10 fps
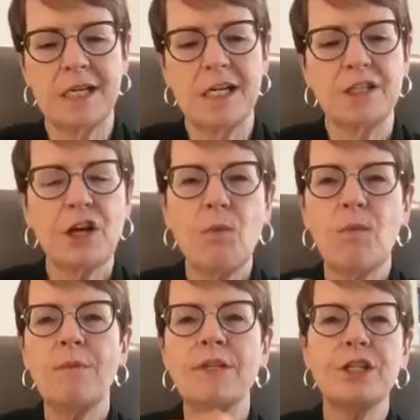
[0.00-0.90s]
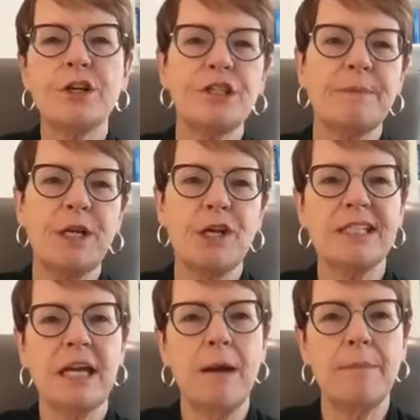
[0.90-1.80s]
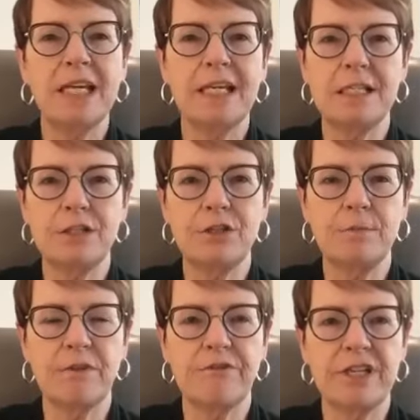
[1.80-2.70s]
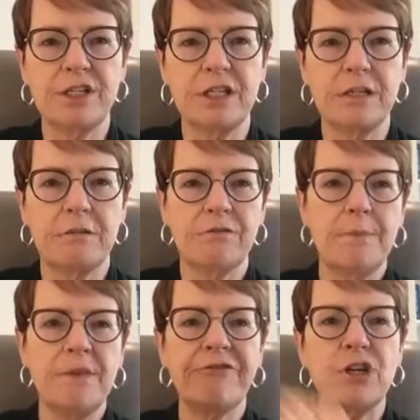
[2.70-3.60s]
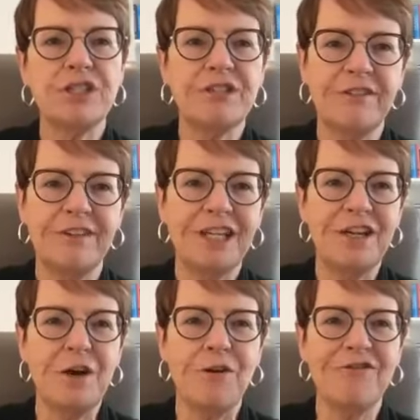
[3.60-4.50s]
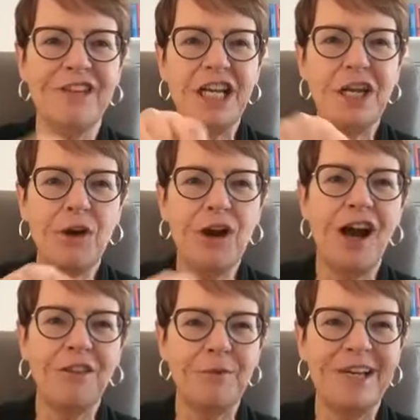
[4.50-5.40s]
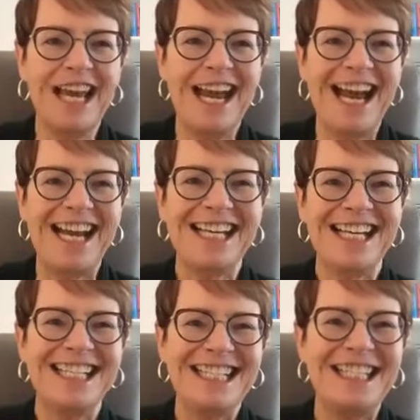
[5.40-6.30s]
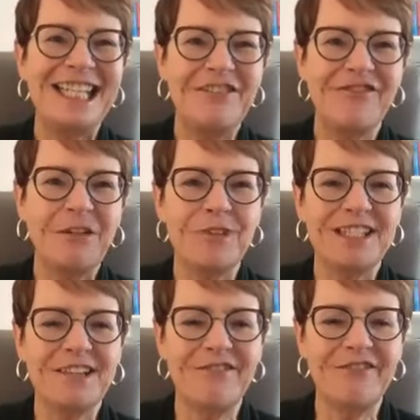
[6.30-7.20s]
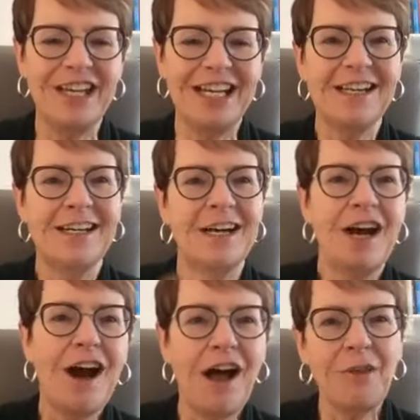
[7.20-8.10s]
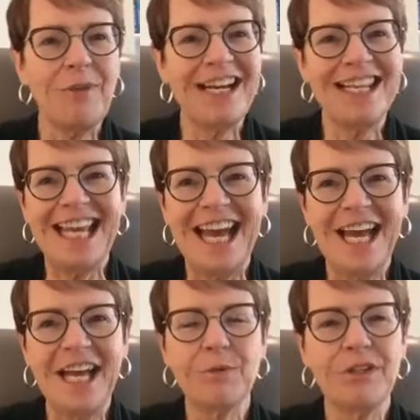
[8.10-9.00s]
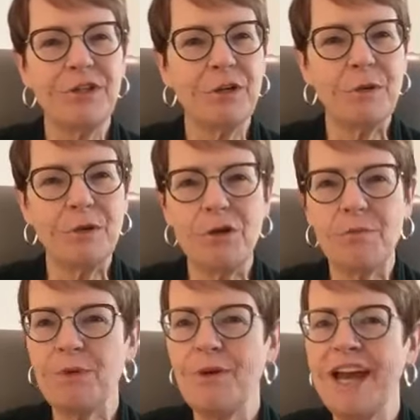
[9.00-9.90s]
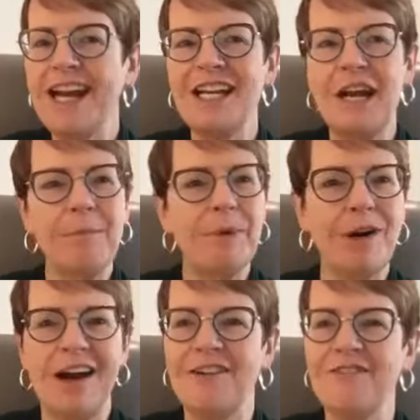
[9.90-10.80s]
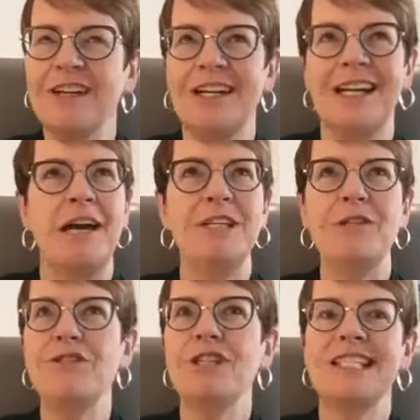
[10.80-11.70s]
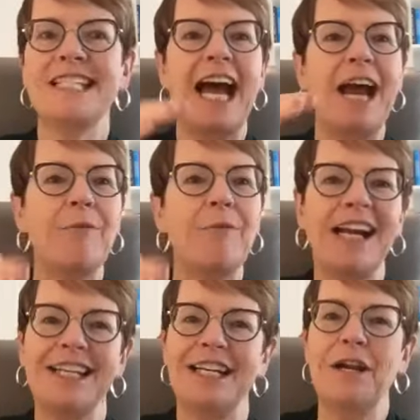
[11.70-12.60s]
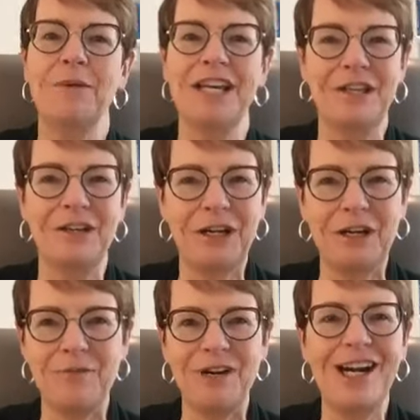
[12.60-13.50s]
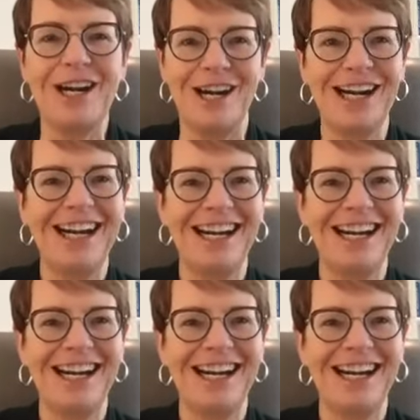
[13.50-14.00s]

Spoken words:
So, what was your experience coming into supervision from the first, video call that we had to see if it was a fit, all the way to the end with your group? You had a number of, you just skyrocketed with your career.